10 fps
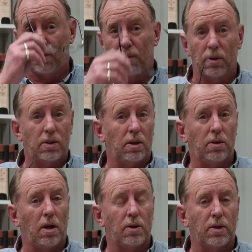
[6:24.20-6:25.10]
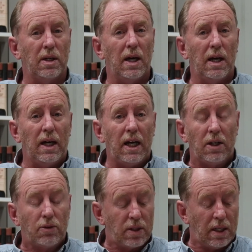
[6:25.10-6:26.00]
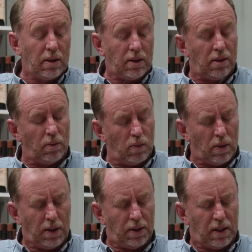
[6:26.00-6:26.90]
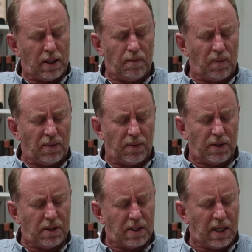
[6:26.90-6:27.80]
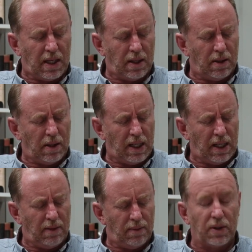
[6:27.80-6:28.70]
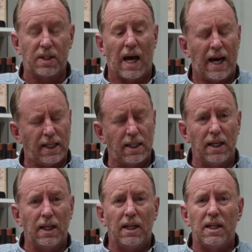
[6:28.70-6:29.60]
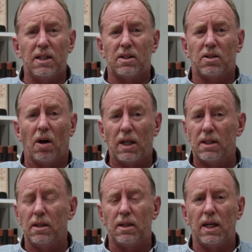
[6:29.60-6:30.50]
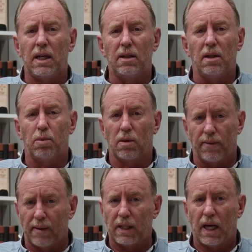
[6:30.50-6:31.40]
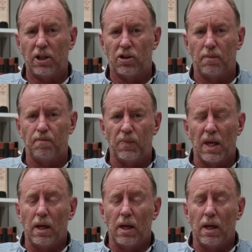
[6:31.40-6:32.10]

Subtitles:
for its idolatry. Interesting, one of the verses here in verse 8 is cited in the book of Revelation,